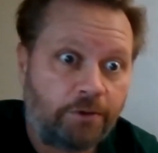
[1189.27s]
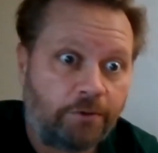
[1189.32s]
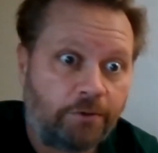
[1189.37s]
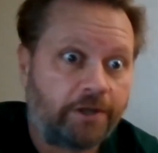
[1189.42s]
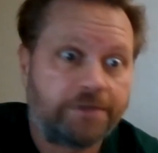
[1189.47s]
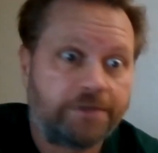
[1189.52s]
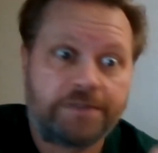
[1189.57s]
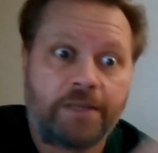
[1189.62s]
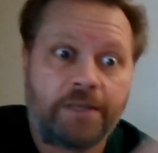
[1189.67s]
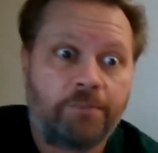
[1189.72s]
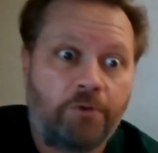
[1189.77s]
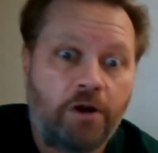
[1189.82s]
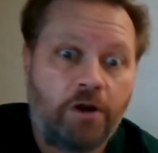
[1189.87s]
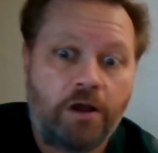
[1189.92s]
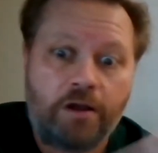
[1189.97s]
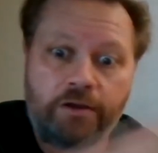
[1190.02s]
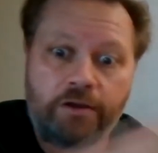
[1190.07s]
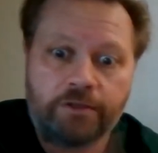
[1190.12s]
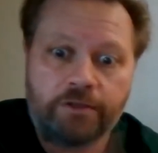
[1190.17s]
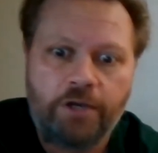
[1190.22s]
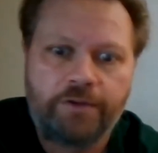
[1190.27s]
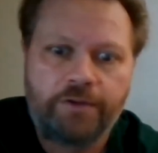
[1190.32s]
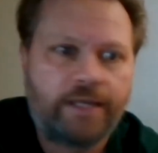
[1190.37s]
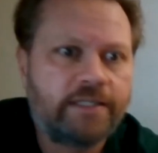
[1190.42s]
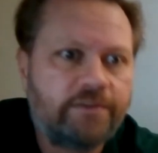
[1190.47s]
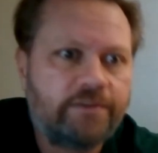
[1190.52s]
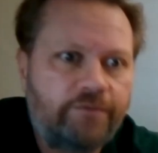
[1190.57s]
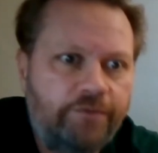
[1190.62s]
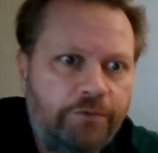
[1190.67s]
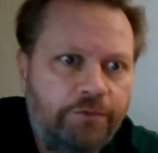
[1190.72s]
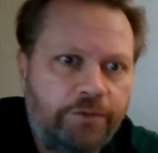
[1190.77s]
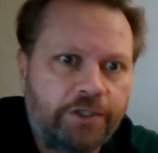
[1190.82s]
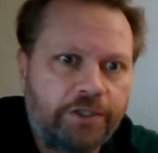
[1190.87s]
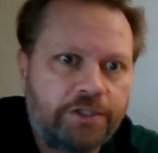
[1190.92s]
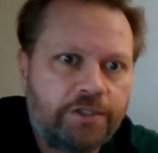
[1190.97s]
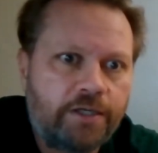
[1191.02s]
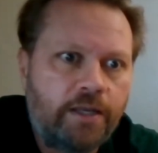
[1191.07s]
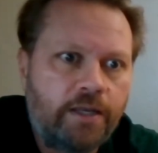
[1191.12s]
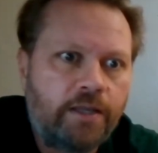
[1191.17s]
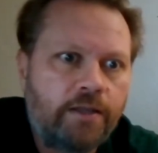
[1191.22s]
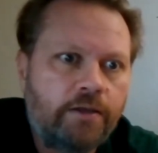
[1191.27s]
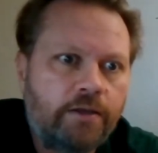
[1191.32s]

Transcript: or else I'm wrong? No, that's foolish.